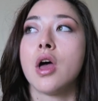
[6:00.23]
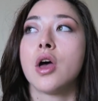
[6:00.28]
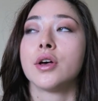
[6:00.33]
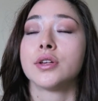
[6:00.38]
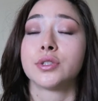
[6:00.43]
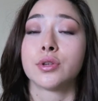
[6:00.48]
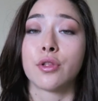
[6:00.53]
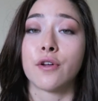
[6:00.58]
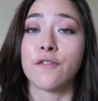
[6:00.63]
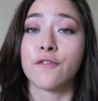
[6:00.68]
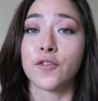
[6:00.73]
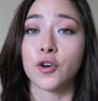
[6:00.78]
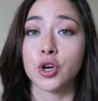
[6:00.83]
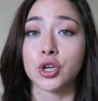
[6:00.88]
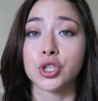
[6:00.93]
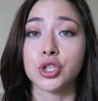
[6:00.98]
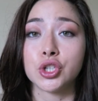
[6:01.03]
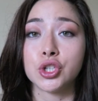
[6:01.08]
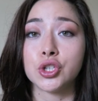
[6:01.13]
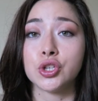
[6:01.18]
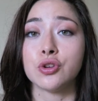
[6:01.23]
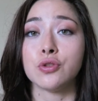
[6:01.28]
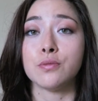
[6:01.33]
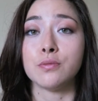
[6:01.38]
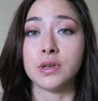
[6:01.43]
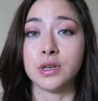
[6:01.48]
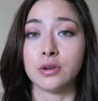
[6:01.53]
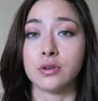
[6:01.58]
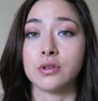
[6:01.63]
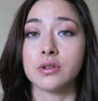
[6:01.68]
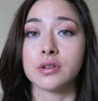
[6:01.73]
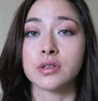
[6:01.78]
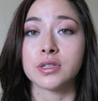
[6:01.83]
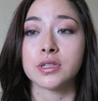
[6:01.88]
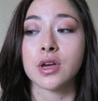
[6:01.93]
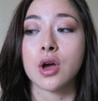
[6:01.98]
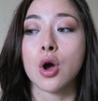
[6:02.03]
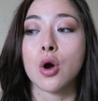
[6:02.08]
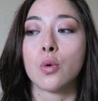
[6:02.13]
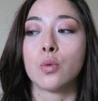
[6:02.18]
So the first 2 meals
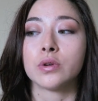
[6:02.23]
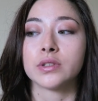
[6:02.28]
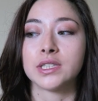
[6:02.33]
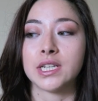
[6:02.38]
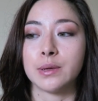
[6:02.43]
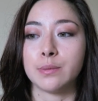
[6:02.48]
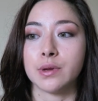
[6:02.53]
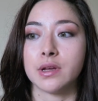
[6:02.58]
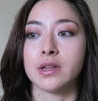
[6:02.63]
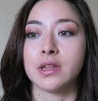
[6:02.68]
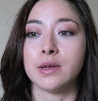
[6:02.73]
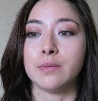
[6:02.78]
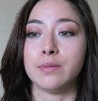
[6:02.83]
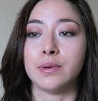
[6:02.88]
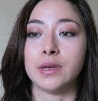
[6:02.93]
will typically